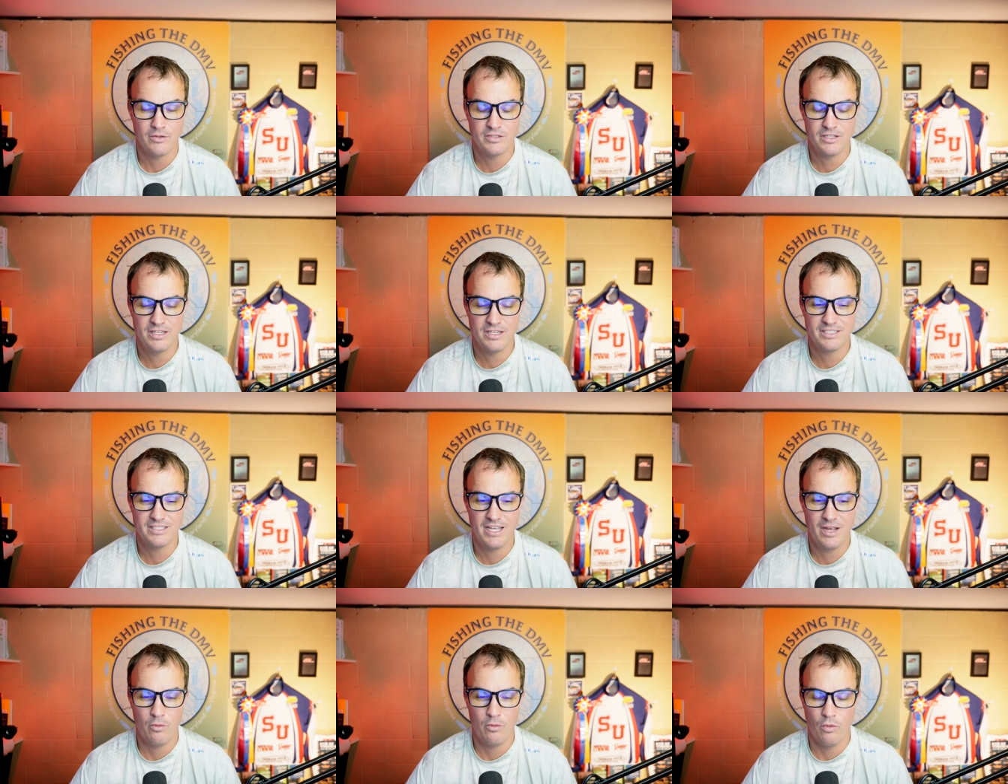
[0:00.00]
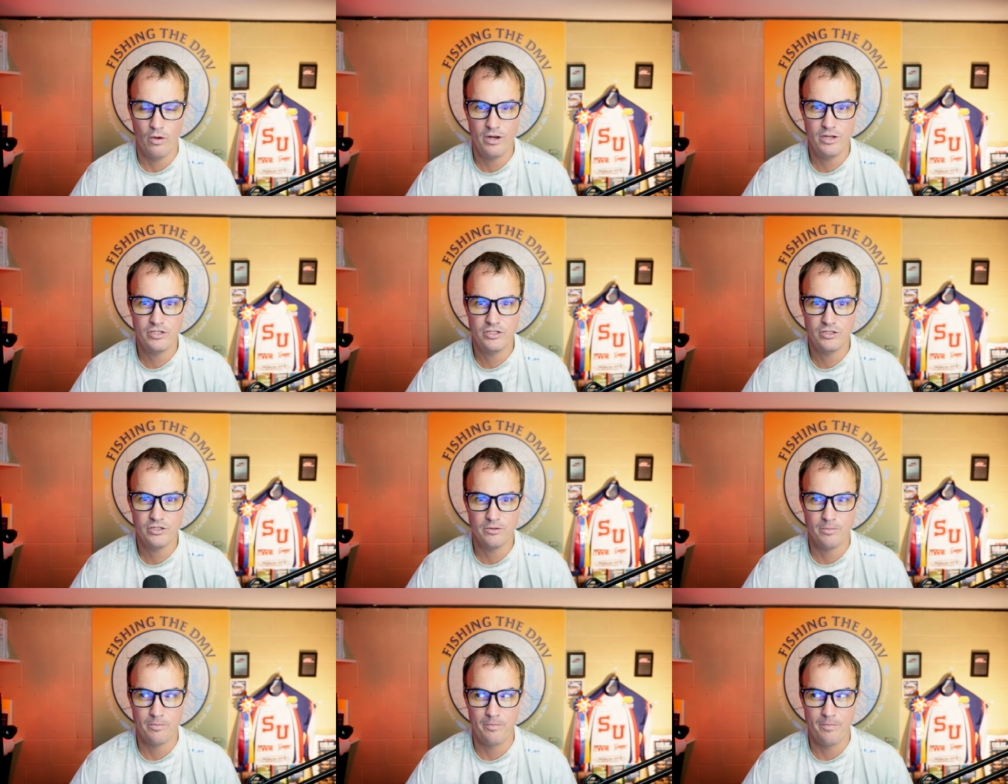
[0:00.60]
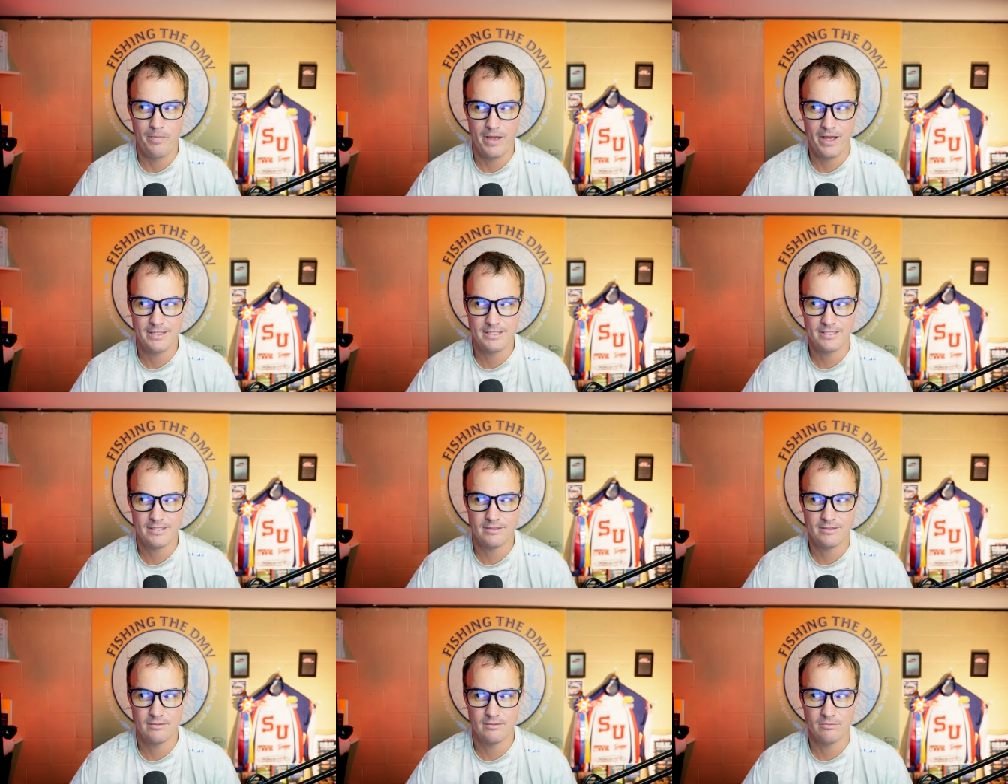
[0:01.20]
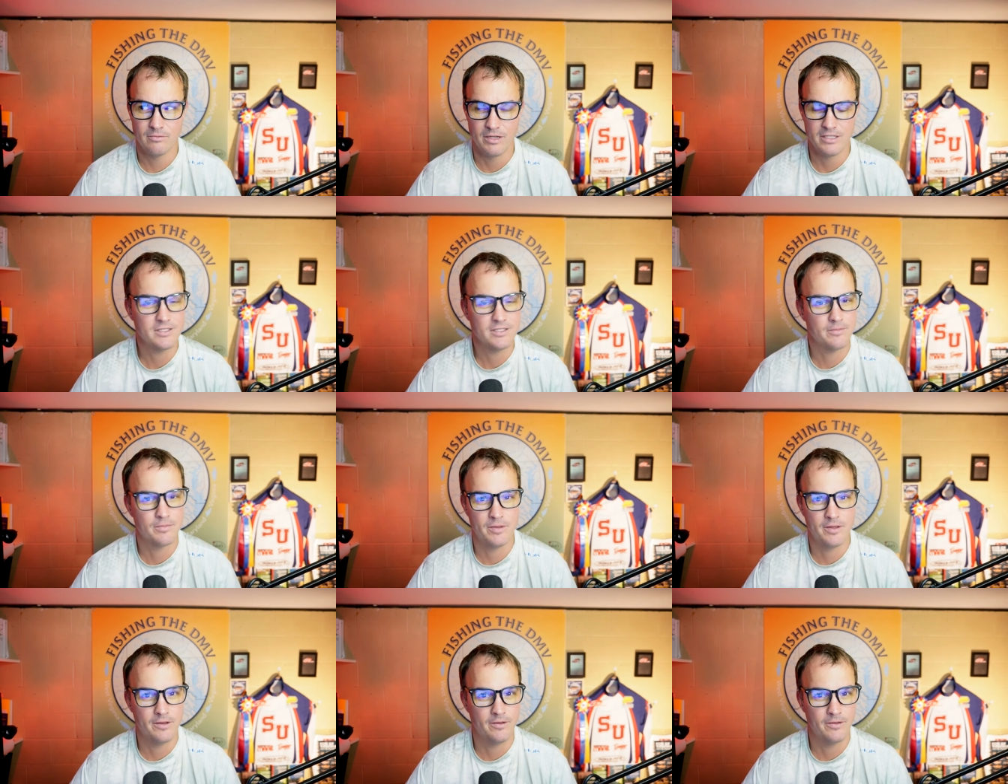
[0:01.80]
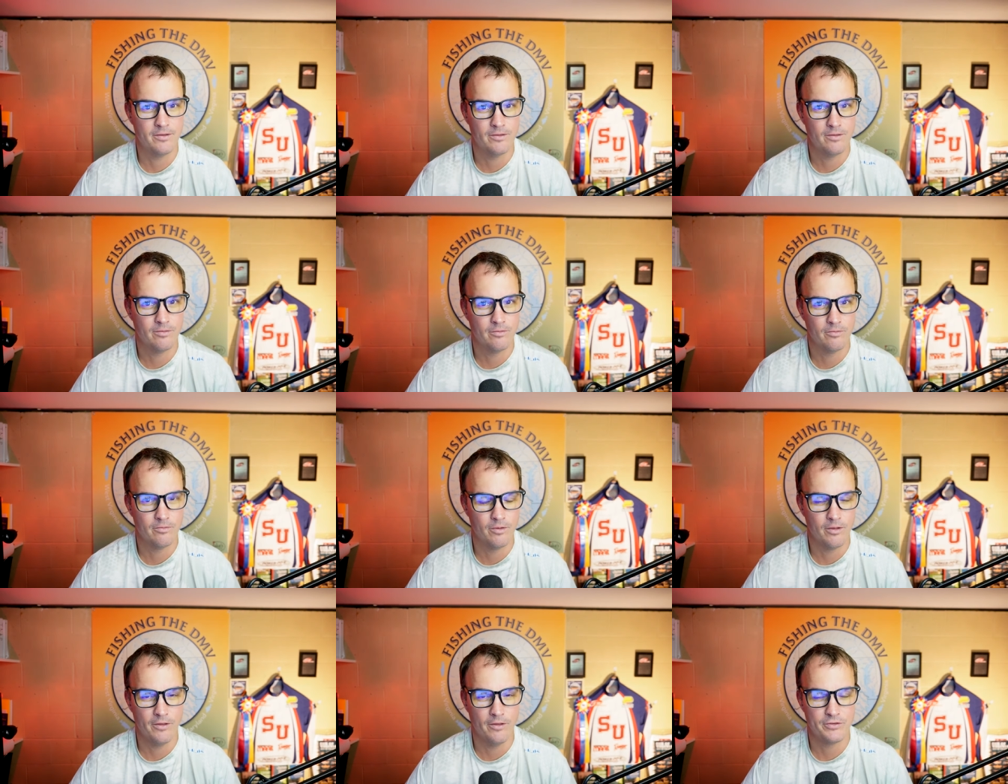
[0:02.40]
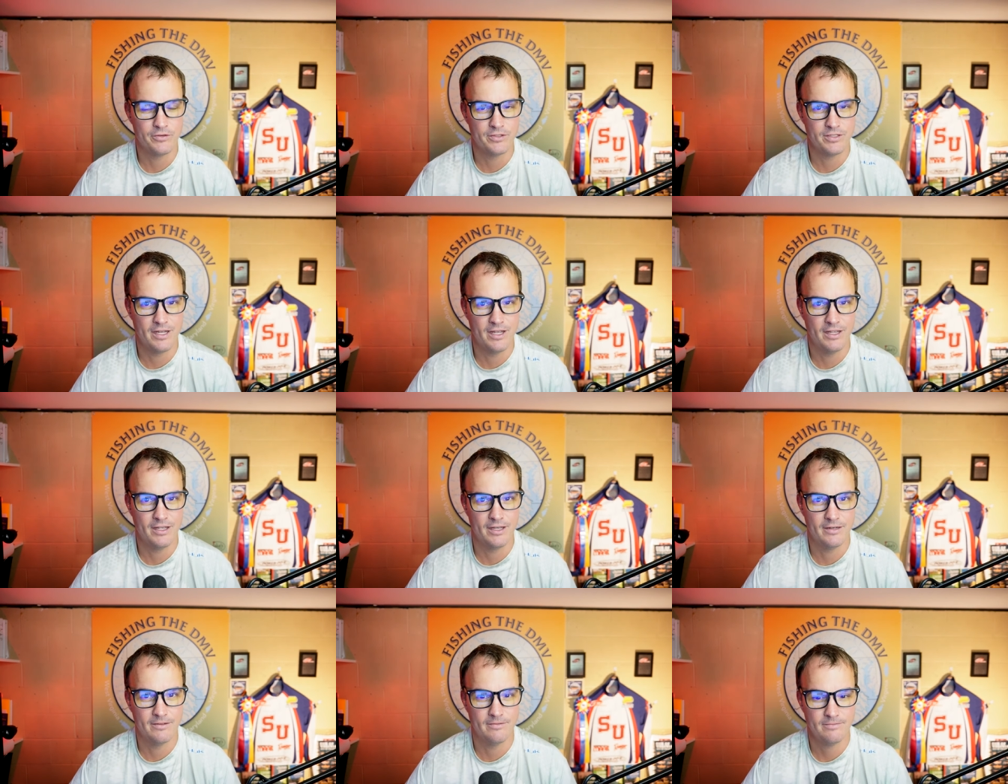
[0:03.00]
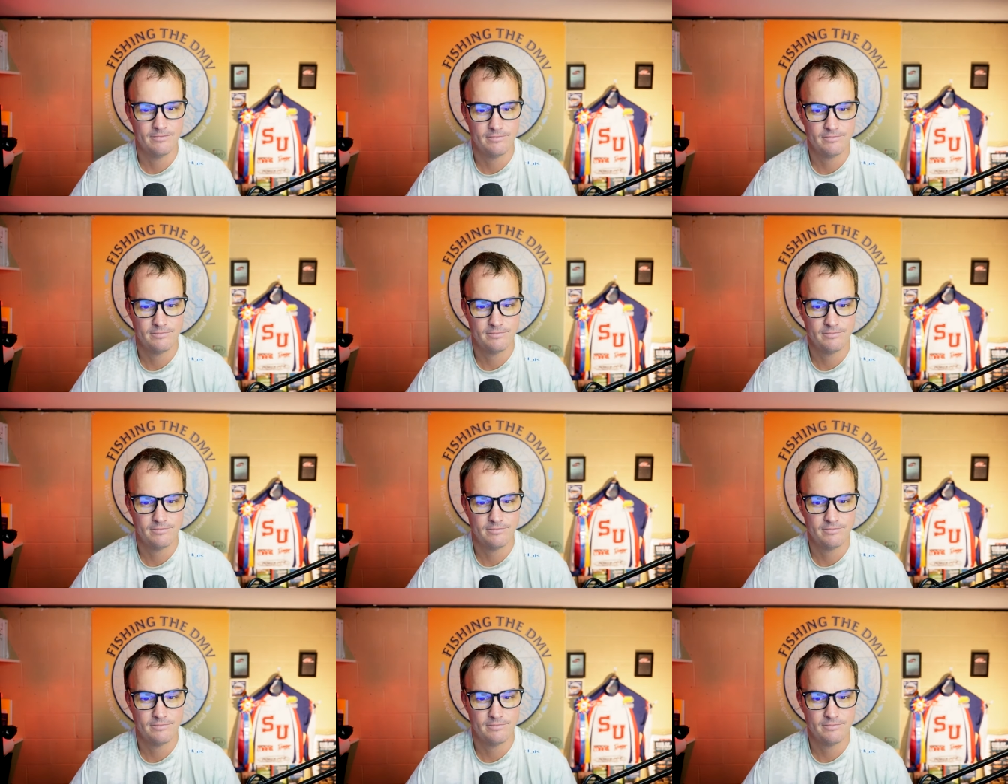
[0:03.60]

I was going to say, what is your best recipe really for snakehead?